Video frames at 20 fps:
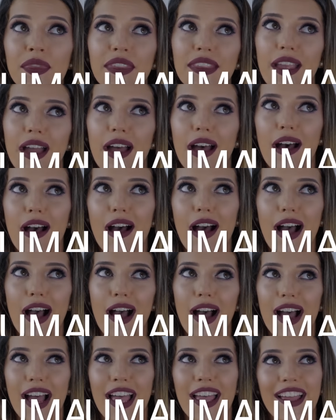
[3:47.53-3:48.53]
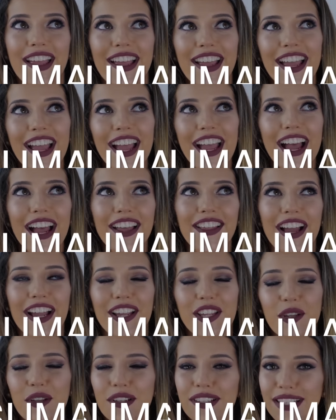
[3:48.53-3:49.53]
Now,
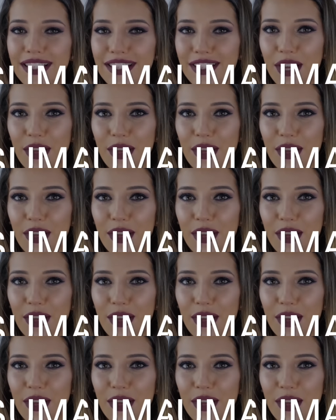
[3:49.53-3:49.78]
I use this